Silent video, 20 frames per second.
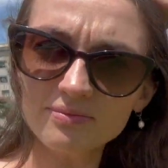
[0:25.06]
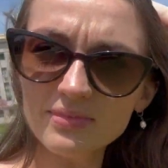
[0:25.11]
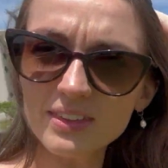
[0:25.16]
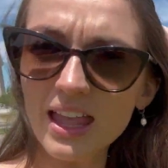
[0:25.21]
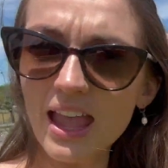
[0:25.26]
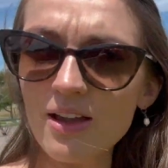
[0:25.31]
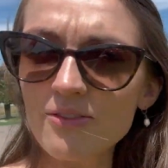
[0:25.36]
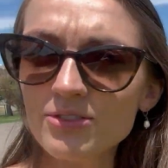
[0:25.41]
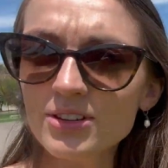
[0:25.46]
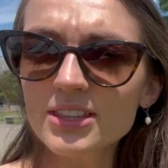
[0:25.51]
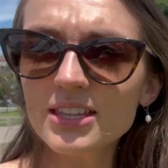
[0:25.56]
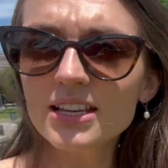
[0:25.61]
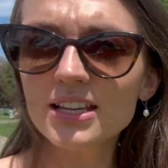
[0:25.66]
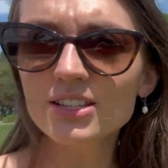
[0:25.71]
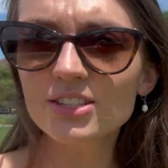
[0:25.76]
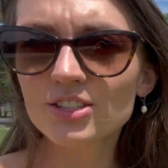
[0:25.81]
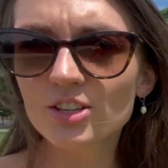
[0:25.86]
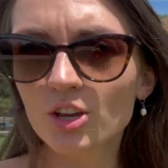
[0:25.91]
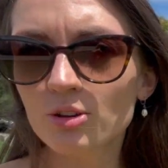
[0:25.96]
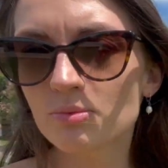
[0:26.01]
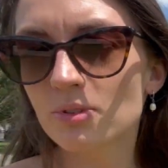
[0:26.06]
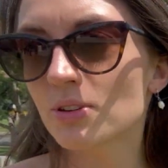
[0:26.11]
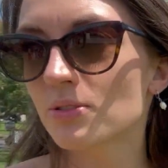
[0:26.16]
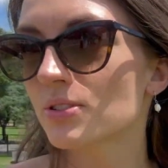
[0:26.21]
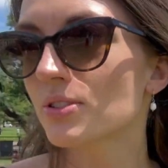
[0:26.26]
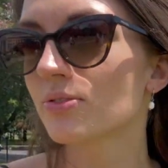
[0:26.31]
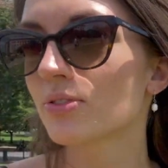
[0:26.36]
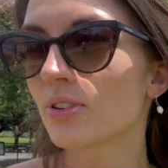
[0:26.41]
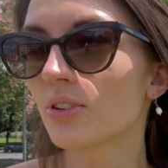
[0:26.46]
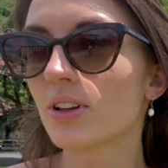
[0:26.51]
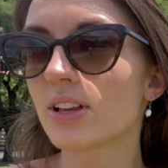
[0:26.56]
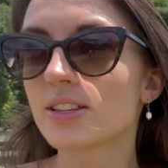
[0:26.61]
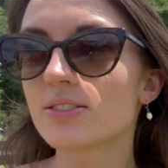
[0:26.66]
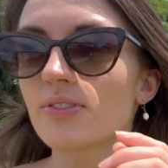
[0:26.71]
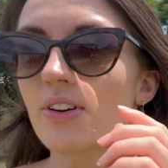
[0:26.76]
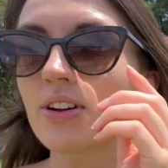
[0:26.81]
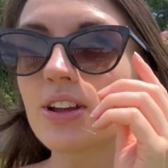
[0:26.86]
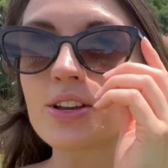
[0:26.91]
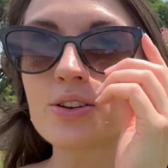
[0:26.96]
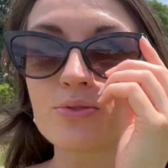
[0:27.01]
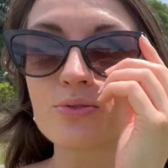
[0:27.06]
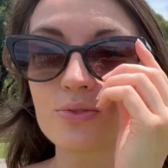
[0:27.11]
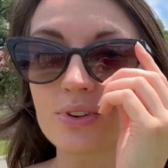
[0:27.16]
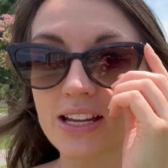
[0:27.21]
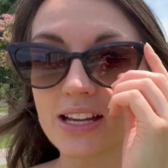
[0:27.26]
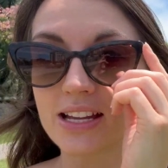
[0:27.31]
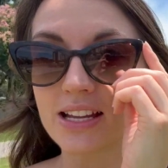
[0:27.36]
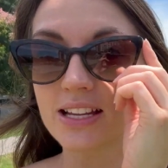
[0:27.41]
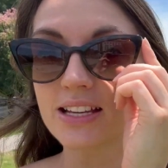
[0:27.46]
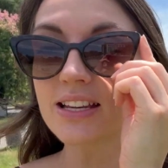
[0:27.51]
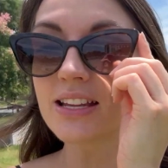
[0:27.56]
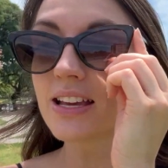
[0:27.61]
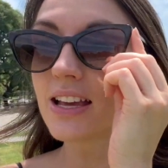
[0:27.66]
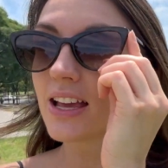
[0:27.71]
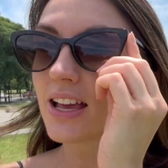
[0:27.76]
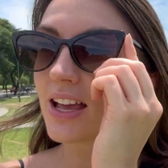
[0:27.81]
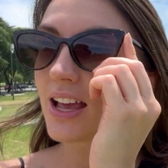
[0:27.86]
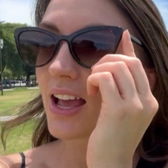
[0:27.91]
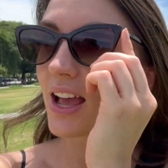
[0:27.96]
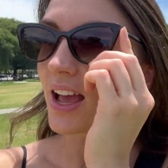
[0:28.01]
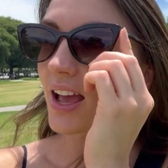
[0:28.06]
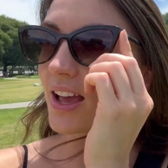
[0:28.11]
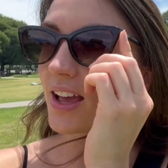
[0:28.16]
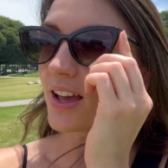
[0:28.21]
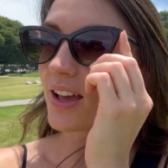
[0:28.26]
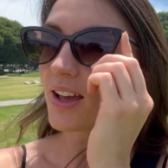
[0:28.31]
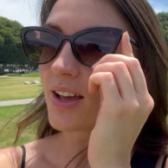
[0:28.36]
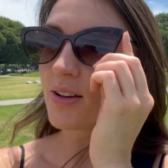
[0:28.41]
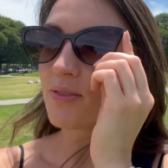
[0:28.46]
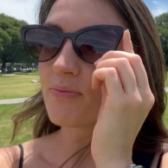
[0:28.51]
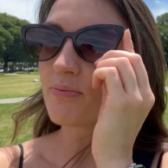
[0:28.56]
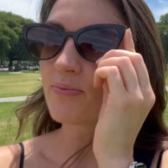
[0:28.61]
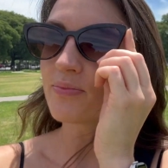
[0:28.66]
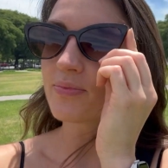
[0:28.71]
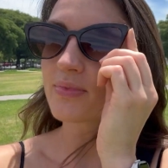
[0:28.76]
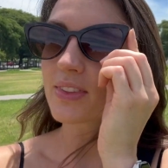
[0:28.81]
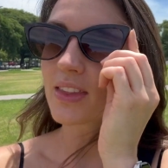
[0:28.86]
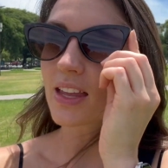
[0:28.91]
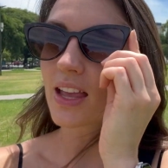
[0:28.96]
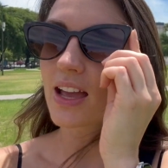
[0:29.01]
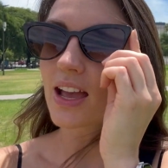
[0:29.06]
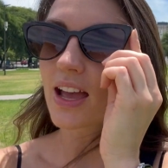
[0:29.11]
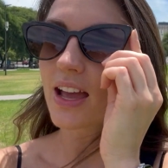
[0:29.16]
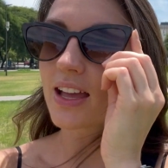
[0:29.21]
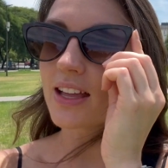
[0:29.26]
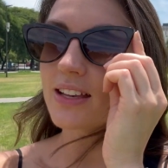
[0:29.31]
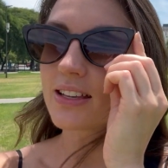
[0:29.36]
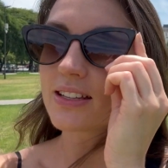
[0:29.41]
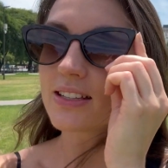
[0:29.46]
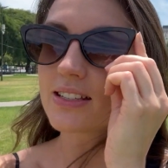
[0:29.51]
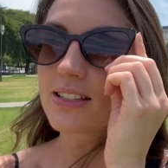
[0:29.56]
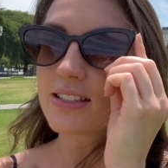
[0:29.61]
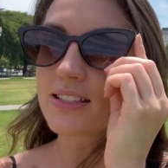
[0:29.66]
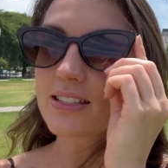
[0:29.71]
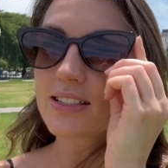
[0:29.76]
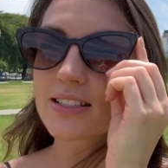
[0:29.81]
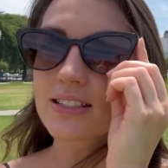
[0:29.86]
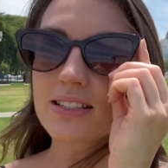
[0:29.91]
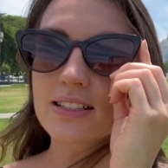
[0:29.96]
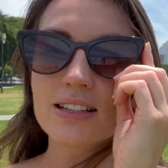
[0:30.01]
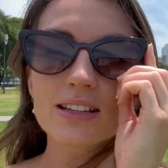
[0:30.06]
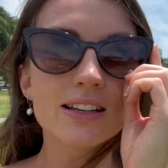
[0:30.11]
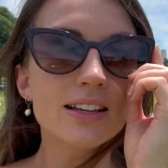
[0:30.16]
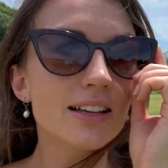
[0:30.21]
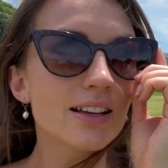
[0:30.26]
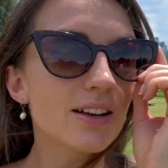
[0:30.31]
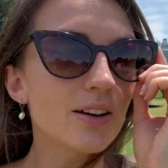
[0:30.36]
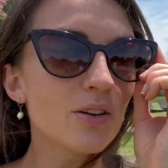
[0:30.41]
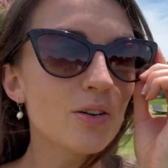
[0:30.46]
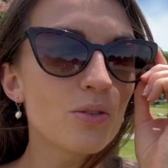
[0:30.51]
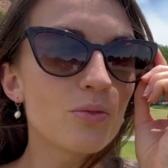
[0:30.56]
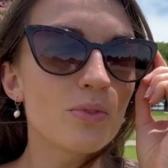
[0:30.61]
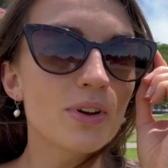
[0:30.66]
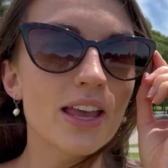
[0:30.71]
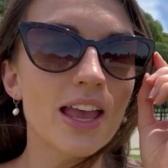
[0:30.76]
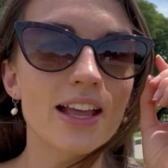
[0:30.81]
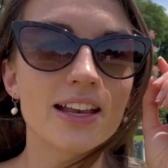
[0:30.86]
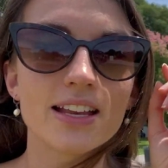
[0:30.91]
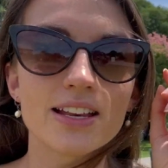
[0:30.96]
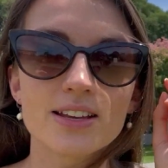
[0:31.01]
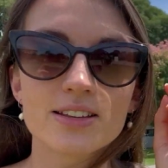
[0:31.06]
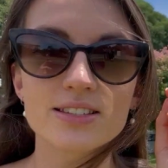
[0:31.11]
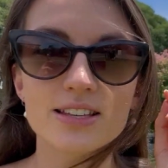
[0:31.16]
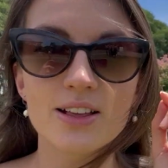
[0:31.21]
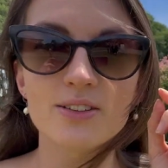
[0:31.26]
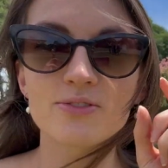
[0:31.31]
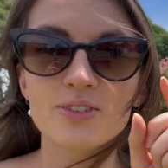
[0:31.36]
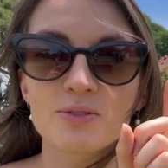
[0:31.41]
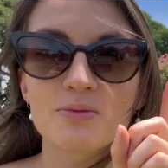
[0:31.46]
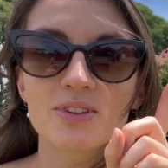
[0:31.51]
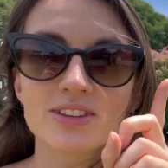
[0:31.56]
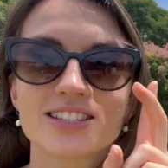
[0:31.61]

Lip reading: Everything is so beautiful. It's very green. And oh, we're getting in a selfie. One